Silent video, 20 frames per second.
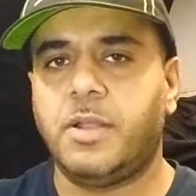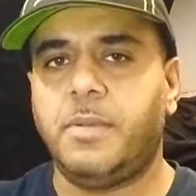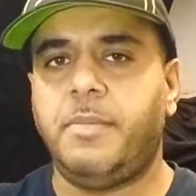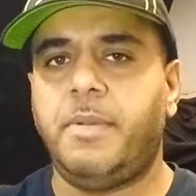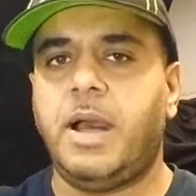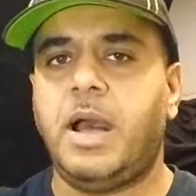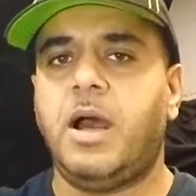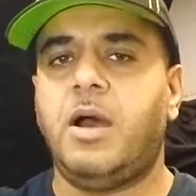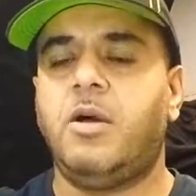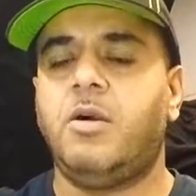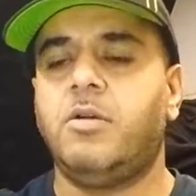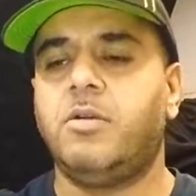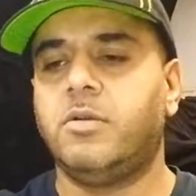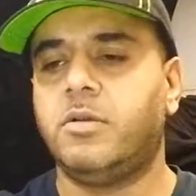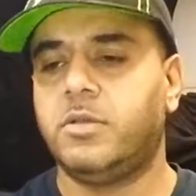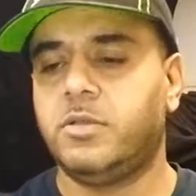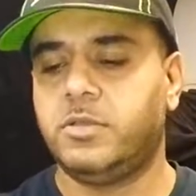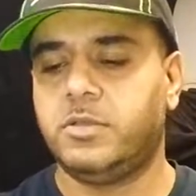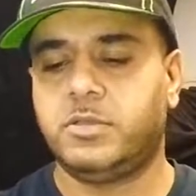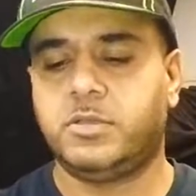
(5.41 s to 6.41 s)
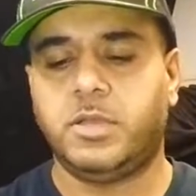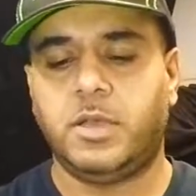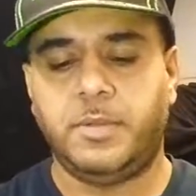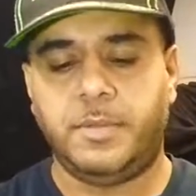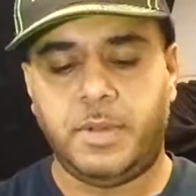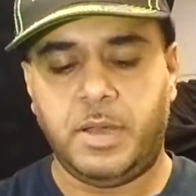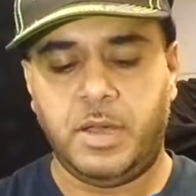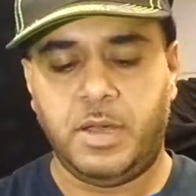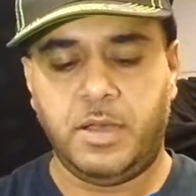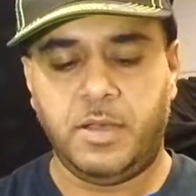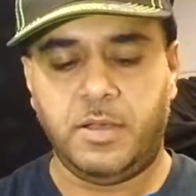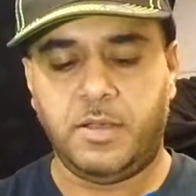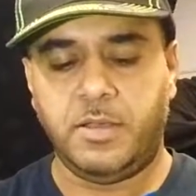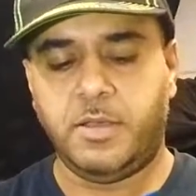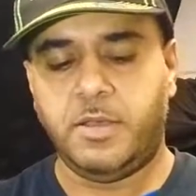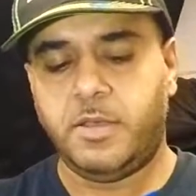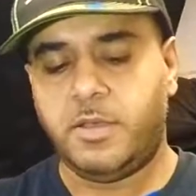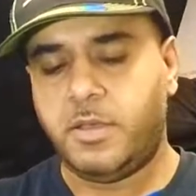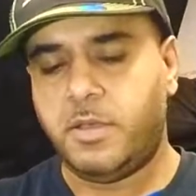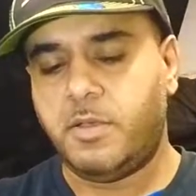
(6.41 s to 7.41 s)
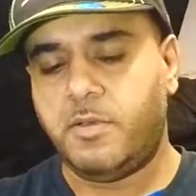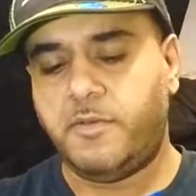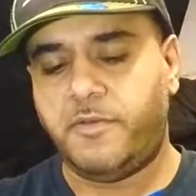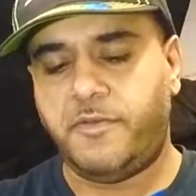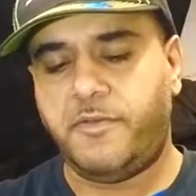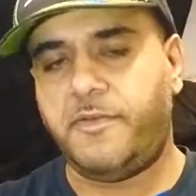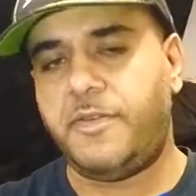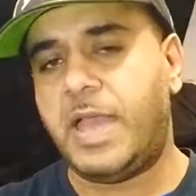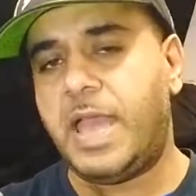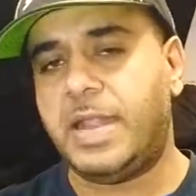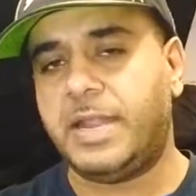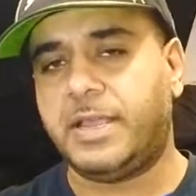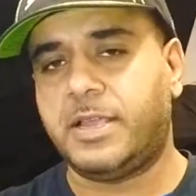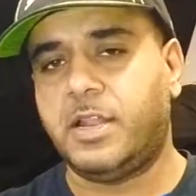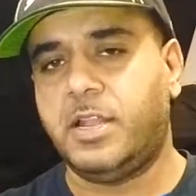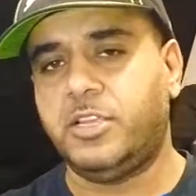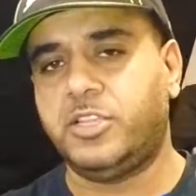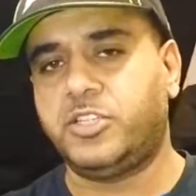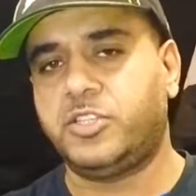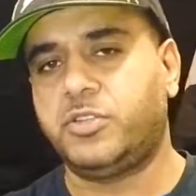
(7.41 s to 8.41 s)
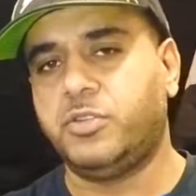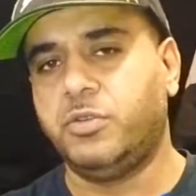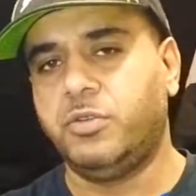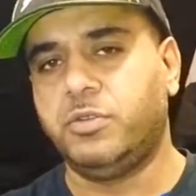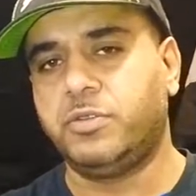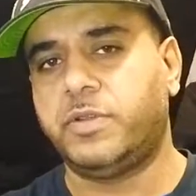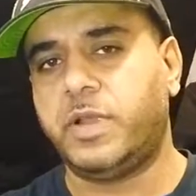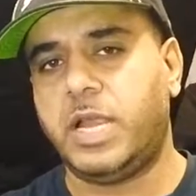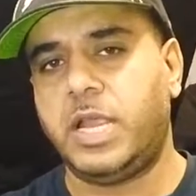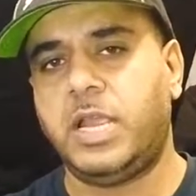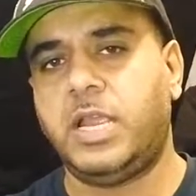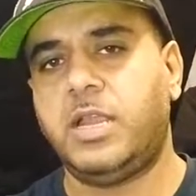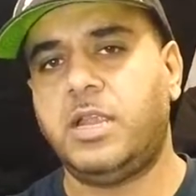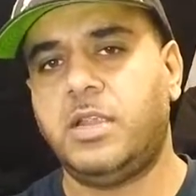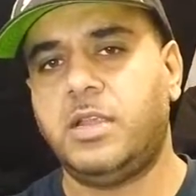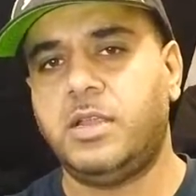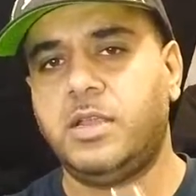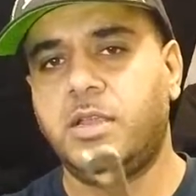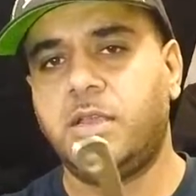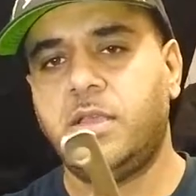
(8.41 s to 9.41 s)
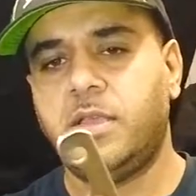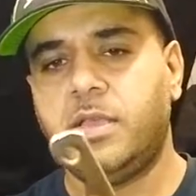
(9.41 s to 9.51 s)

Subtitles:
about some fan clutch tools right here.